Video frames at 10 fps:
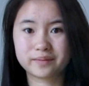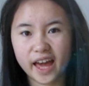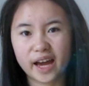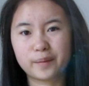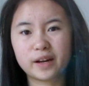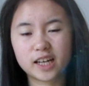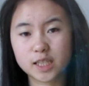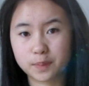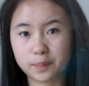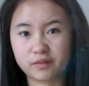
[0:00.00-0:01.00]
And my
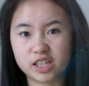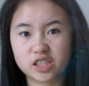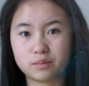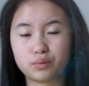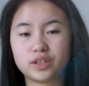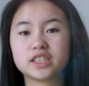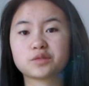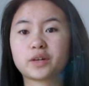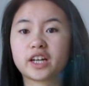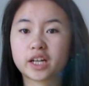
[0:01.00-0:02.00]
last preparation point
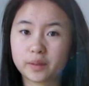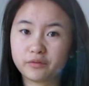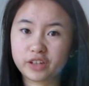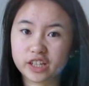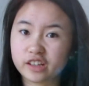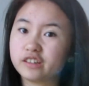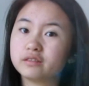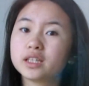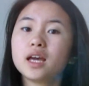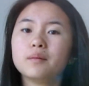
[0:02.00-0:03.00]
is wearing comfy clothes,